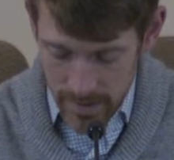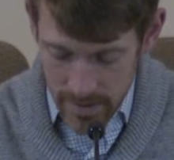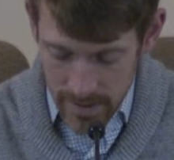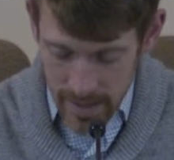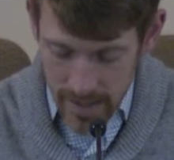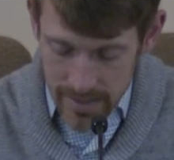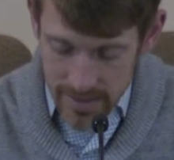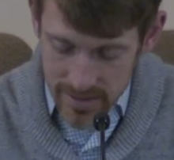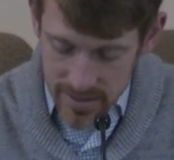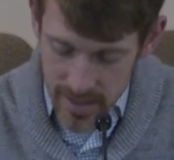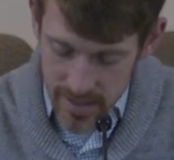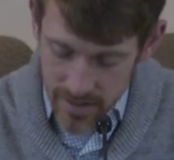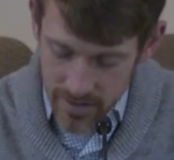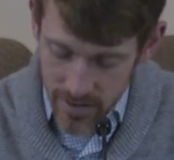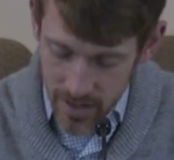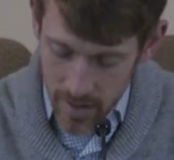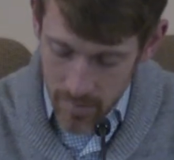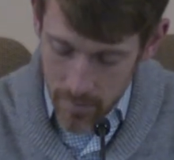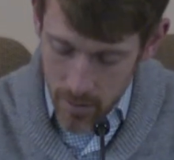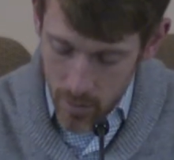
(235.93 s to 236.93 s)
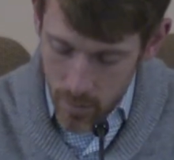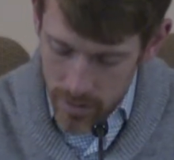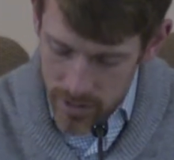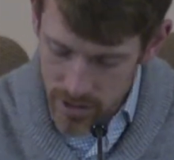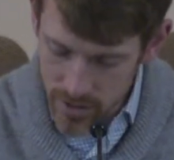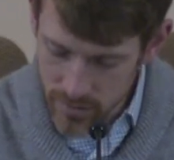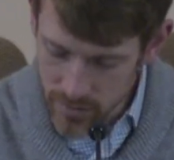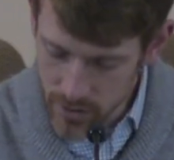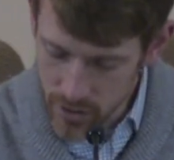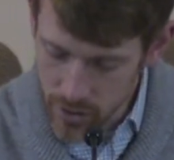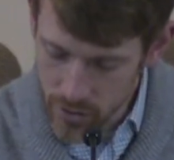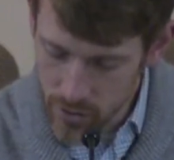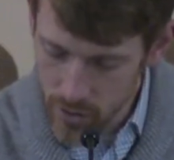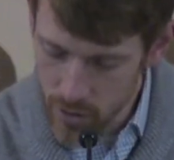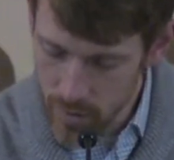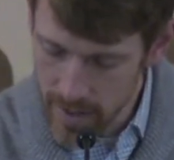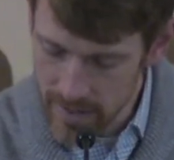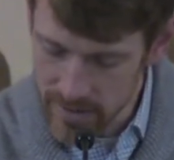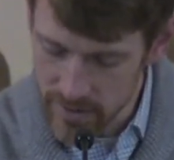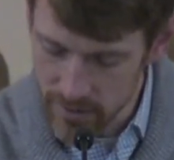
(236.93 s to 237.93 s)
And he said to them, Which of you
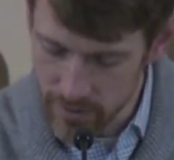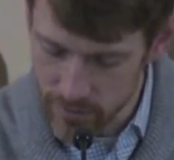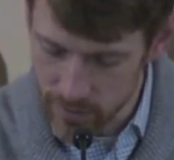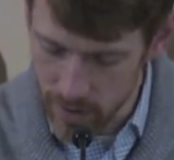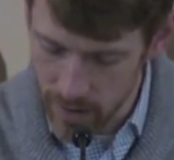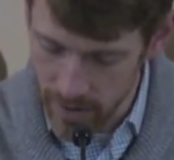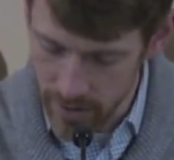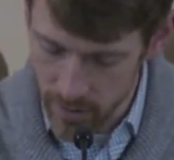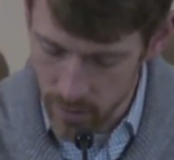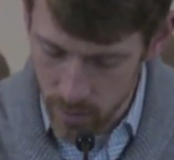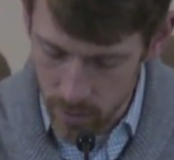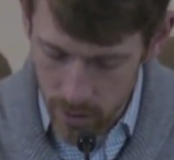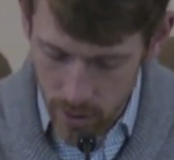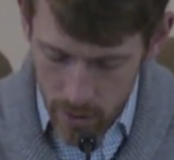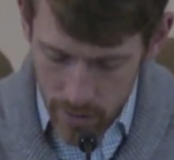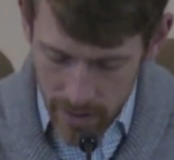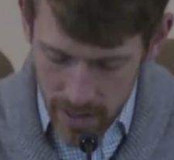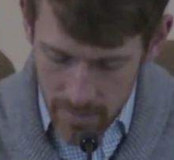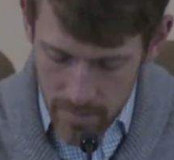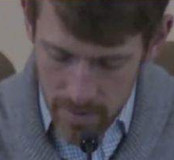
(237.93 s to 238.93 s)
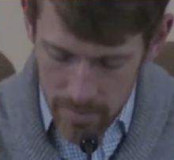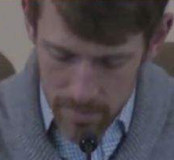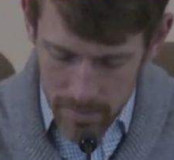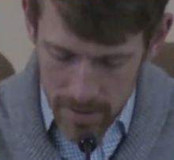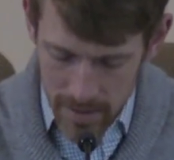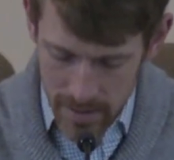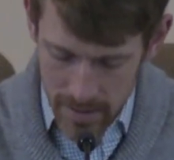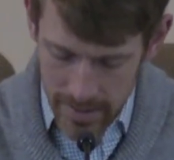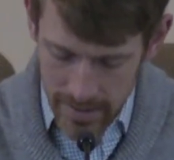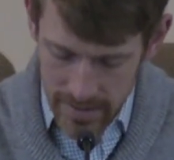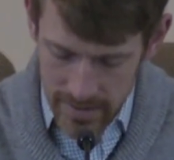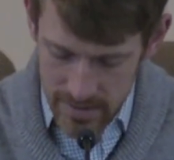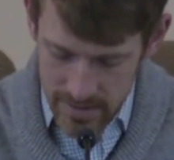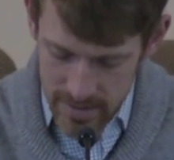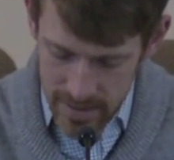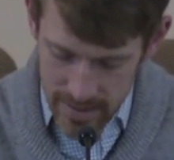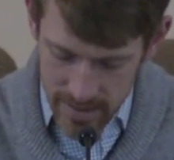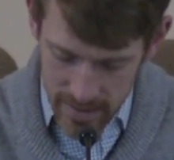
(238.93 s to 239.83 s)
who has a friend will go to him at midnight and say to